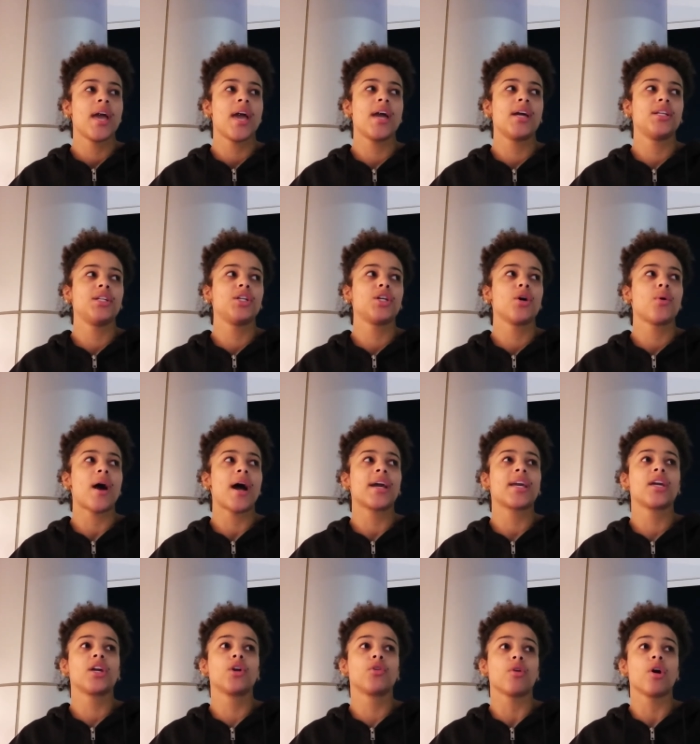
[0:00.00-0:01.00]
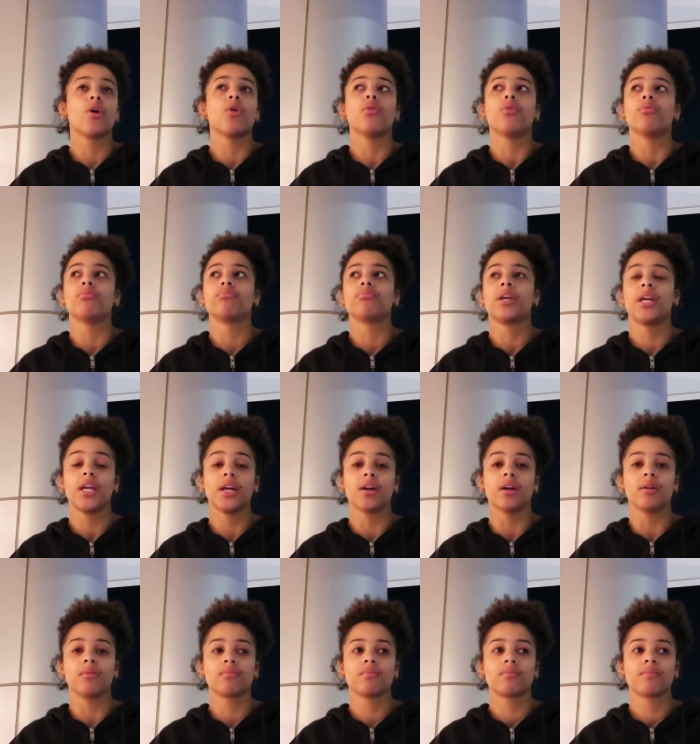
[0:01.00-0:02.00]
And you know, I can grow
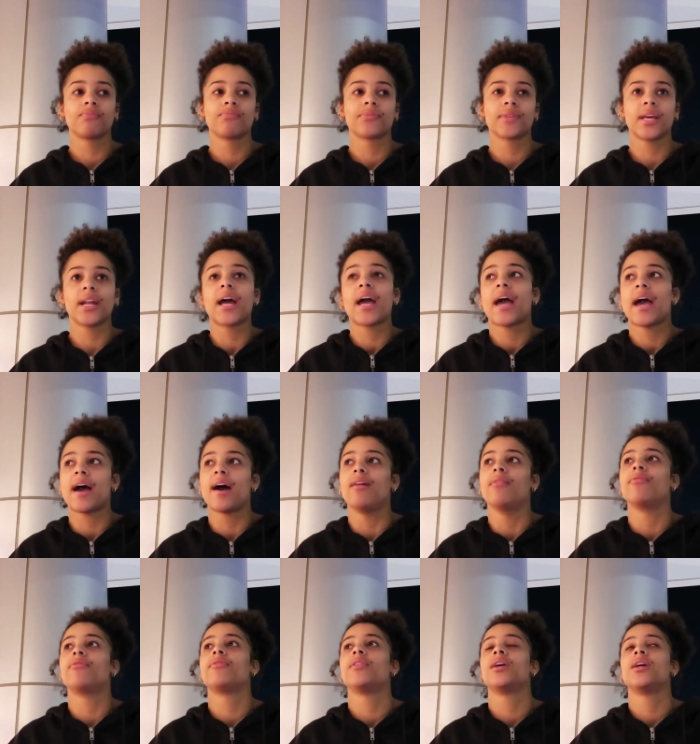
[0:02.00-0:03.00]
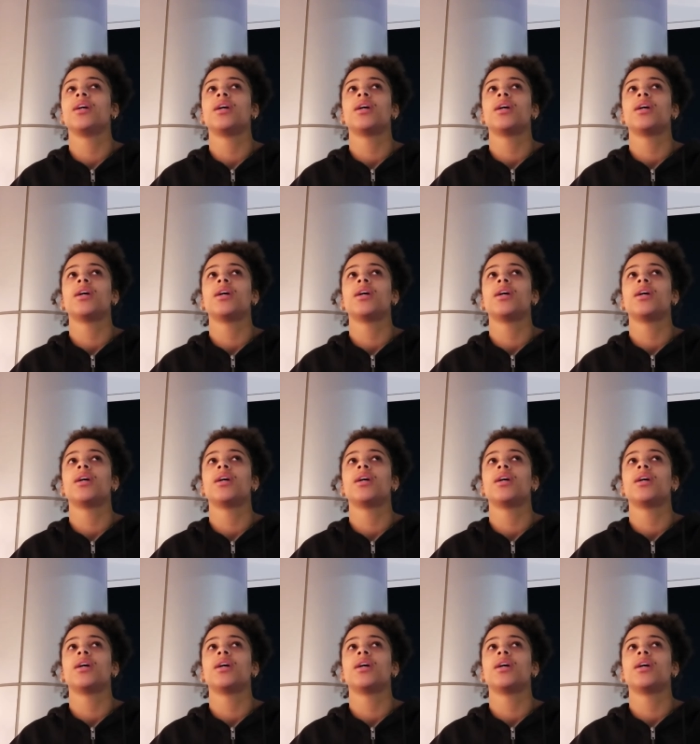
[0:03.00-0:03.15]
here, and I have.